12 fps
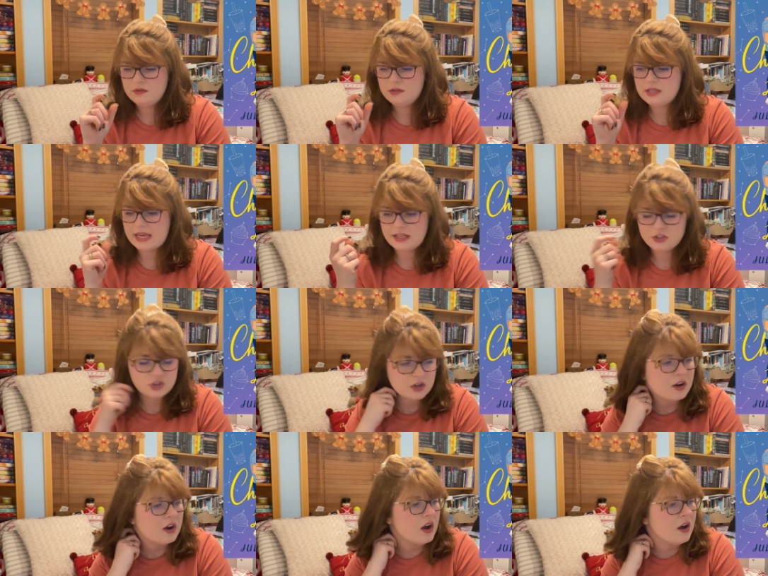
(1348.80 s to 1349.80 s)

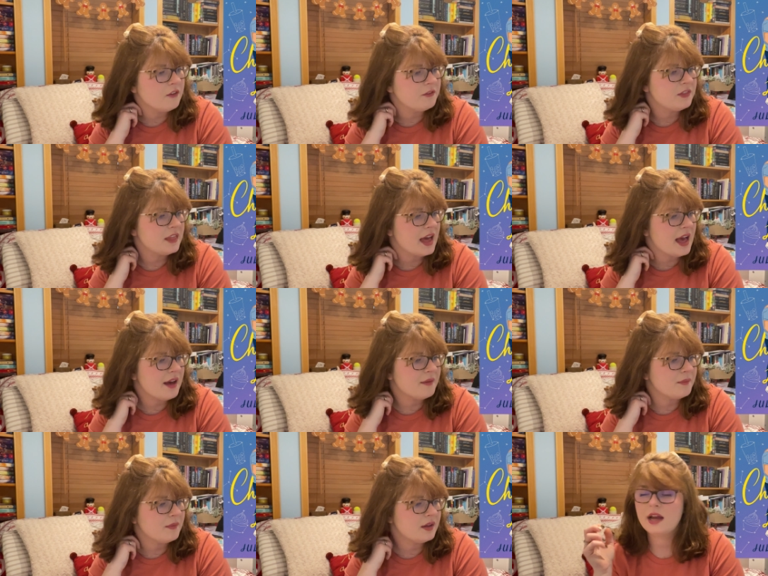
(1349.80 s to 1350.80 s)
danger of
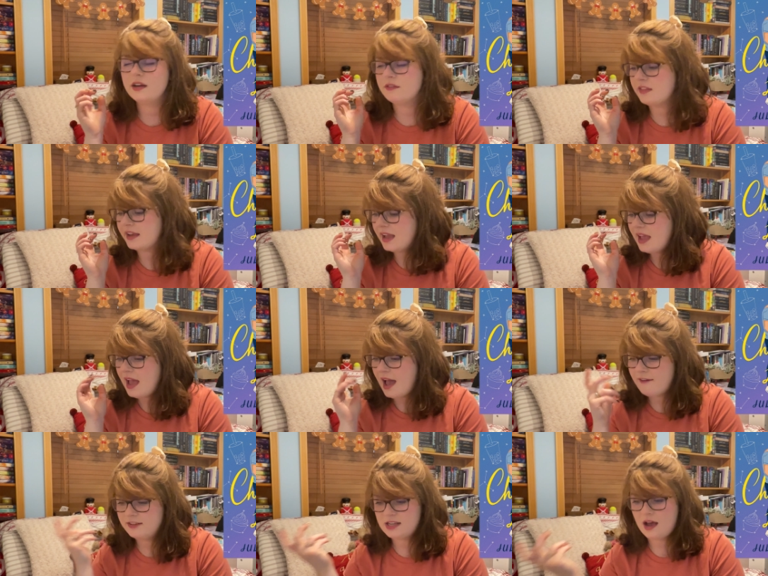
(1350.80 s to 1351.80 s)
them kind of like
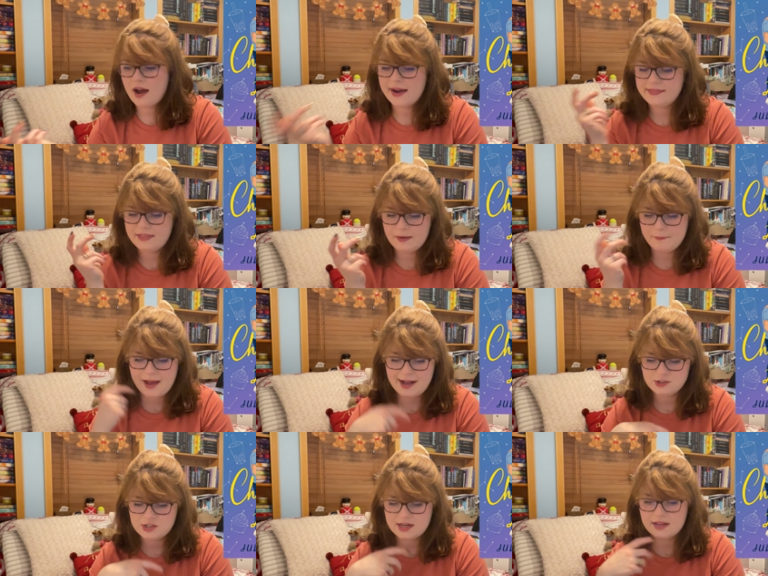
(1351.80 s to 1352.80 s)
having to hide their
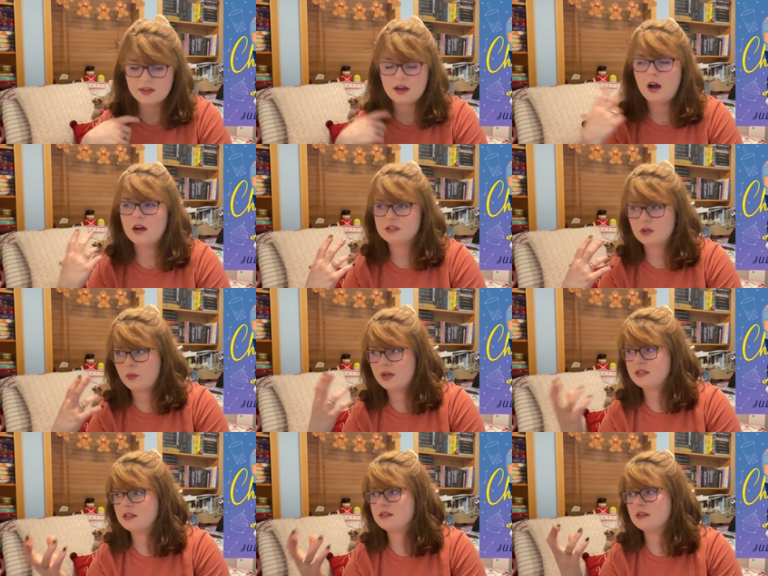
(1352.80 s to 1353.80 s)
magic and the
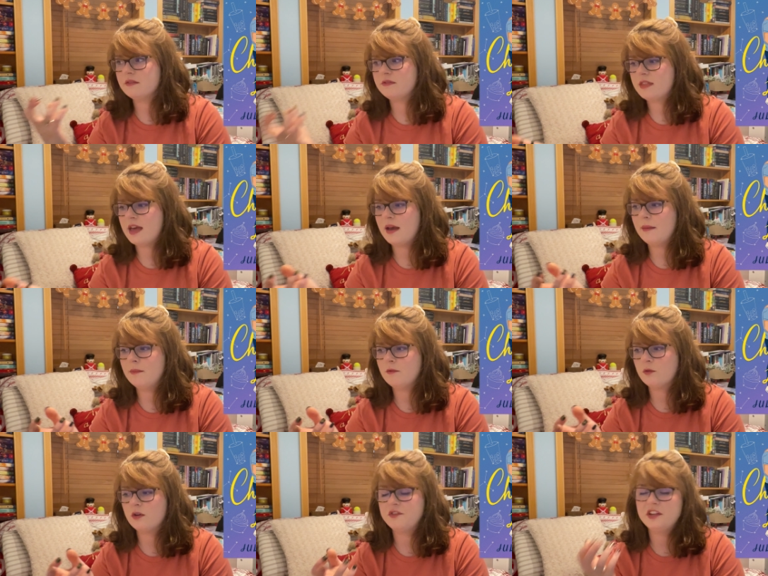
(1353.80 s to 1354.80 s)
consequences of them
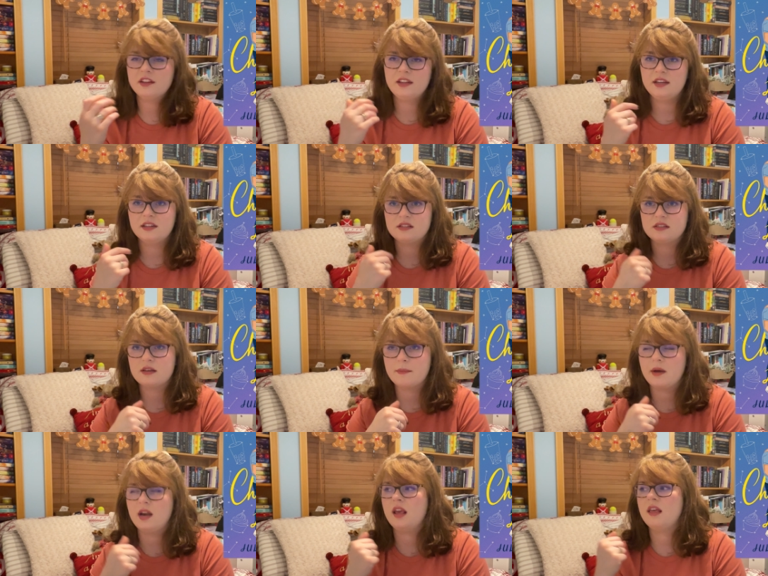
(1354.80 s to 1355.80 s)
revealing it to
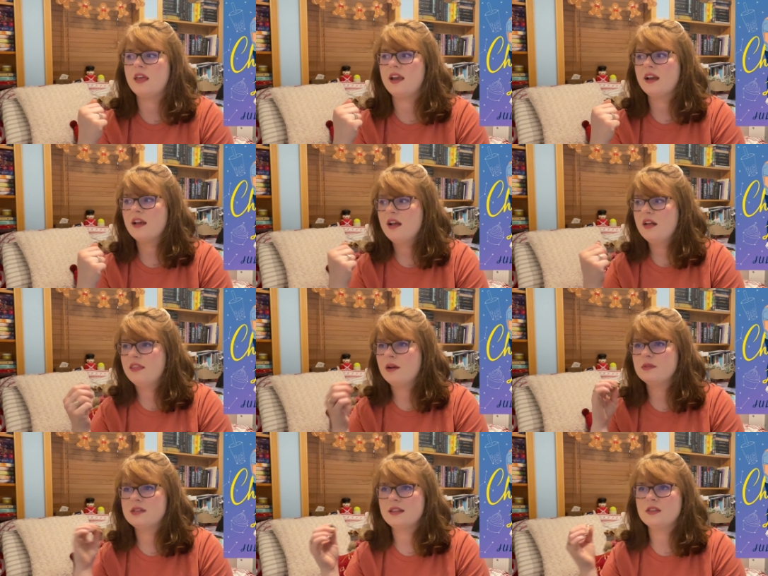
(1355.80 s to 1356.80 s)
somebody like there
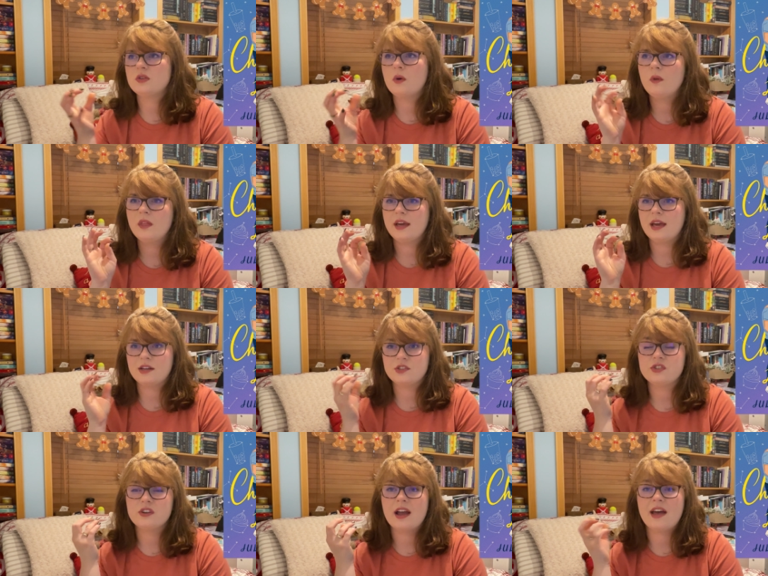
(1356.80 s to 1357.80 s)
was like this whole like
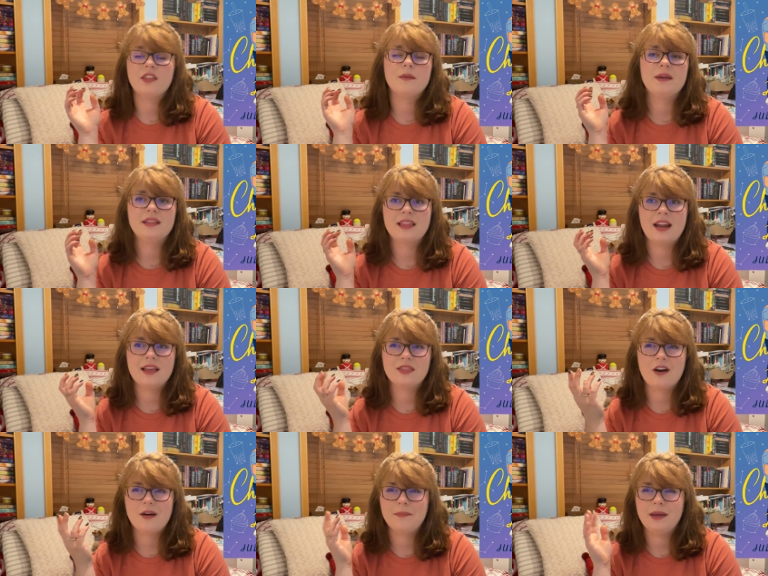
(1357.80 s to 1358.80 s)
extra element that i
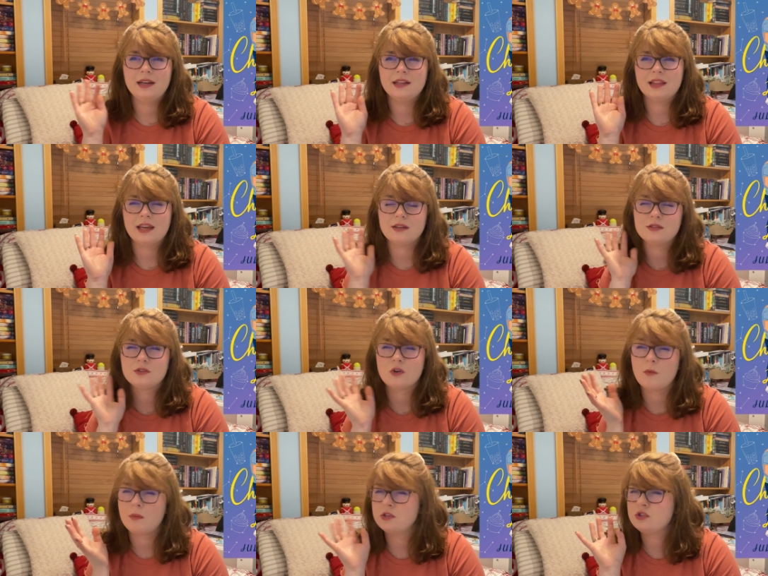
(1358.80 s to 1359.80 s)
thought made it like
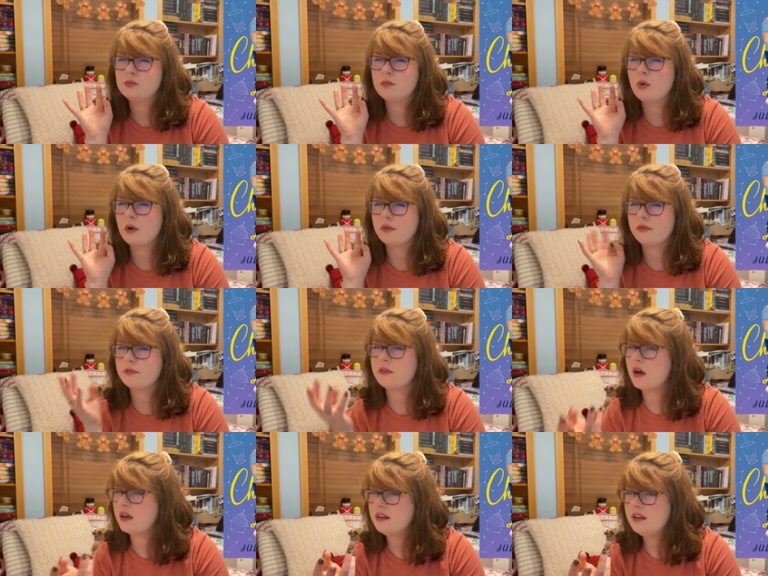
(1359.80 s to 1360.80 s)
so much more
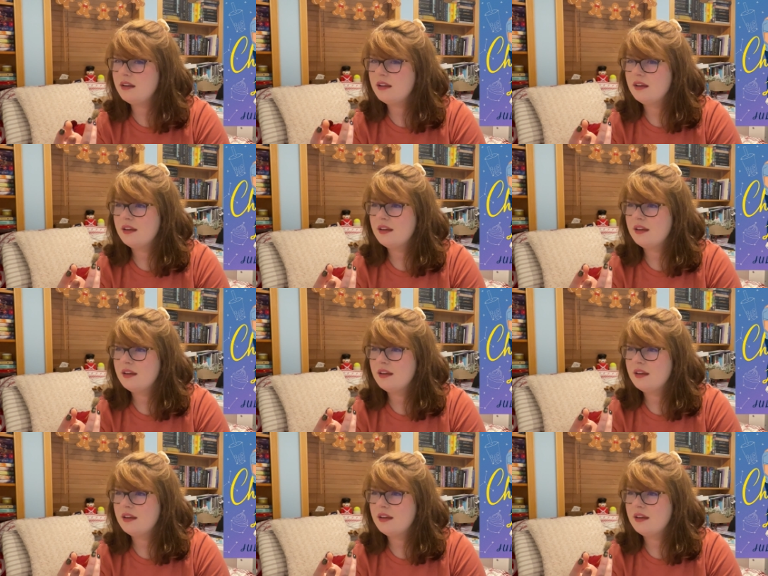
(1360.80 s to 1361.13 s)
fun